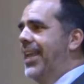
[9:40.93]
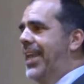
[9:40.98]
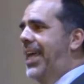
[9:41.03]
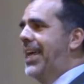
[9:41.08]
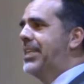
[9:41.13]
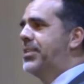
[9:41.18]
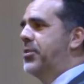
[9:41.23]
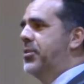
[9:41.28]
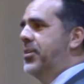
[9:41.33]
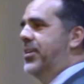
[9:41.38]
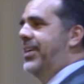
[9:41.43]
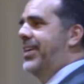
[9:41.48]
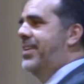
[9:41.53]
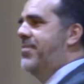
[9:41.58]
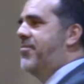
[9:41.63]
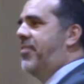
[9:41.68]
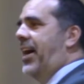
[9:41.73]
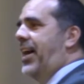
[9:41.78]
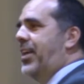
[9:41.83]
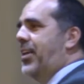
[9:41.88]
I'd like to
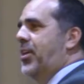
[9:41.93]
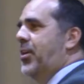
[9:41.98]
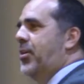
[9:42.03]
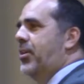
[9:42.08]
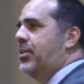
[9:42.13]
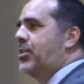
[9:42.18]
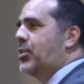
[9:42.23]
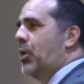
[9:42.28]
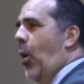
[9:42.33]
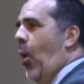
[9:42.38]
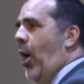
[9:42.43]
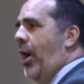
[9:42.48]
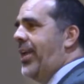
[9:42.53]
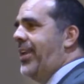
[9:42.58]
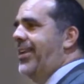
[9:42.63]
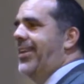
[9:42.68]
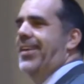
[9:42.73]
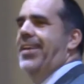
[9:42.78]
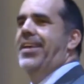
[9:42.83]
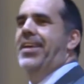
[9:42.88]
invite you to
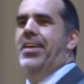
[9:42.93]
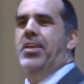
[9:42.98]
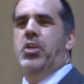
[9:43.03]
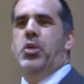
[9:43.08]
join.